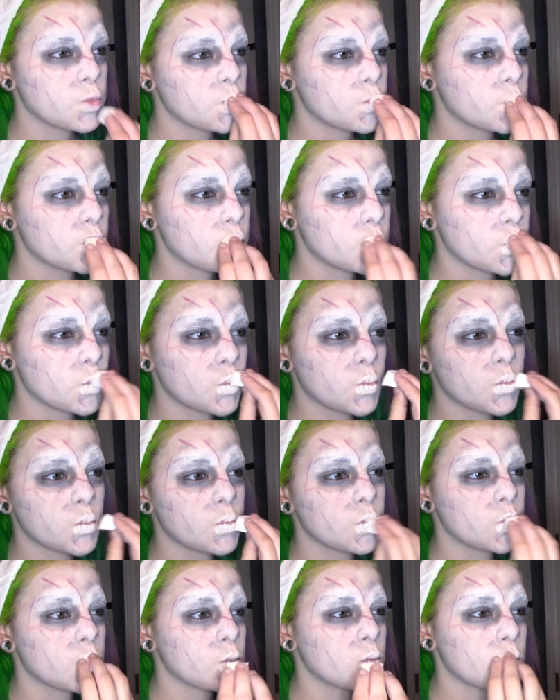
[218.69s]
Then I'm
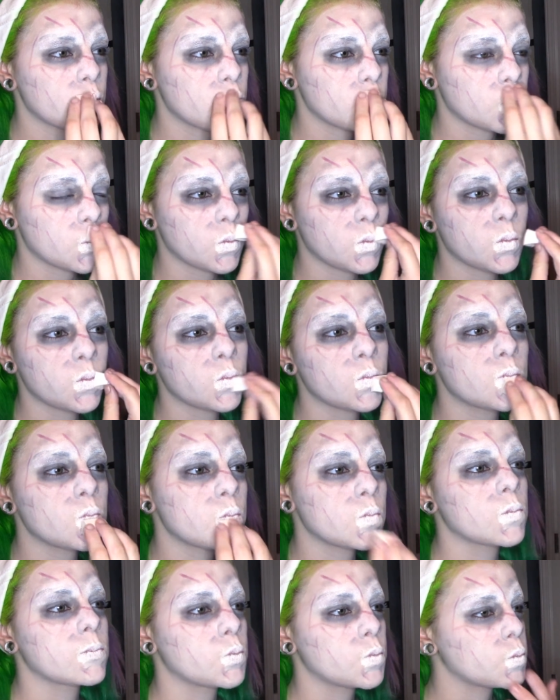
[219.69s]
taking some more of that
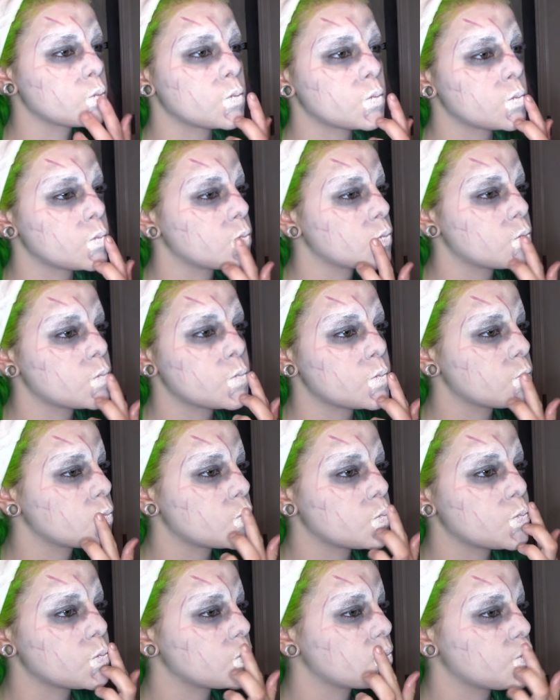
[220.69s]
same paint that I
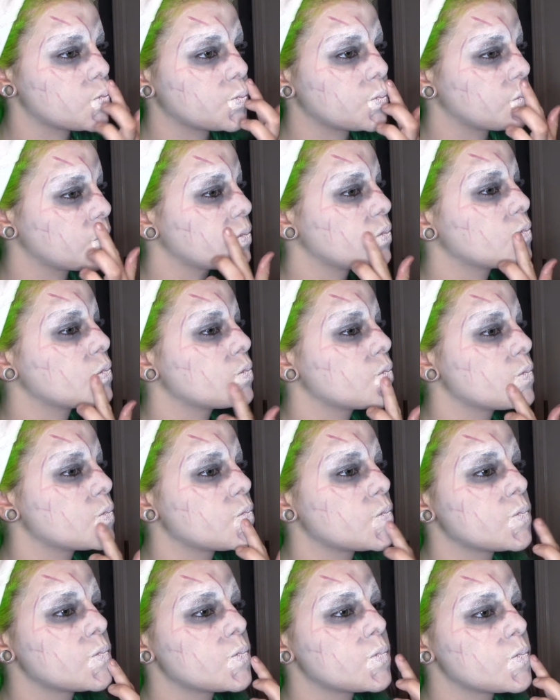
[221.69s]
covered my entire face in
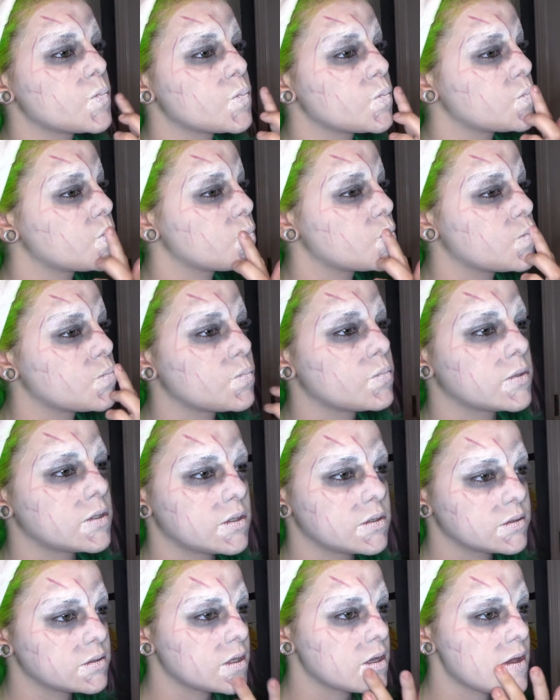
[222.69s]
and creating cracks
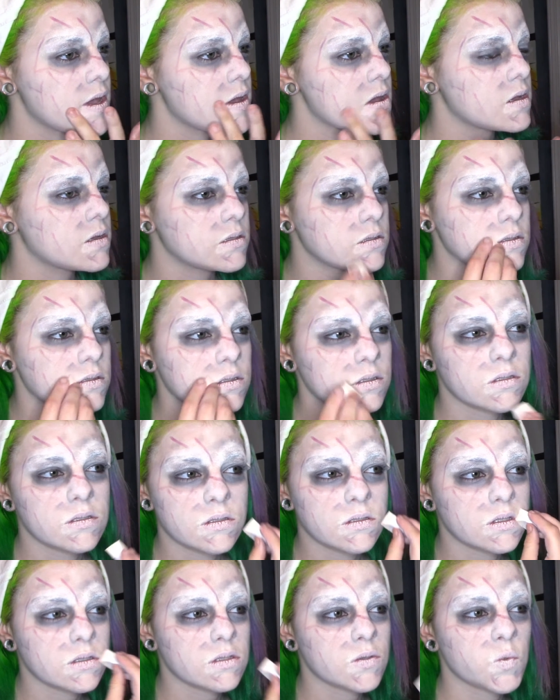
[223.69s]
in my lips.
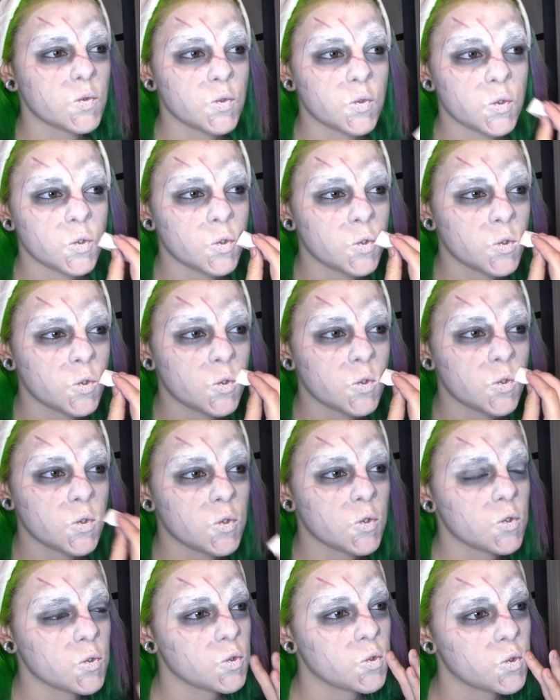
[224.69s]
And I did
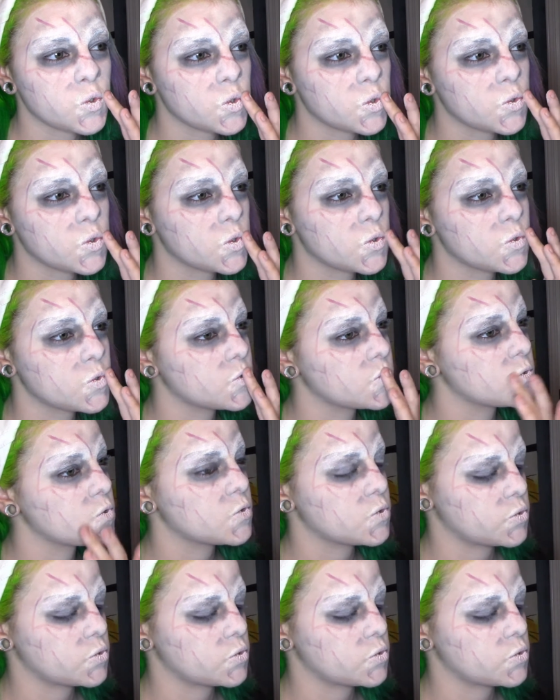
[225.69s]
this by just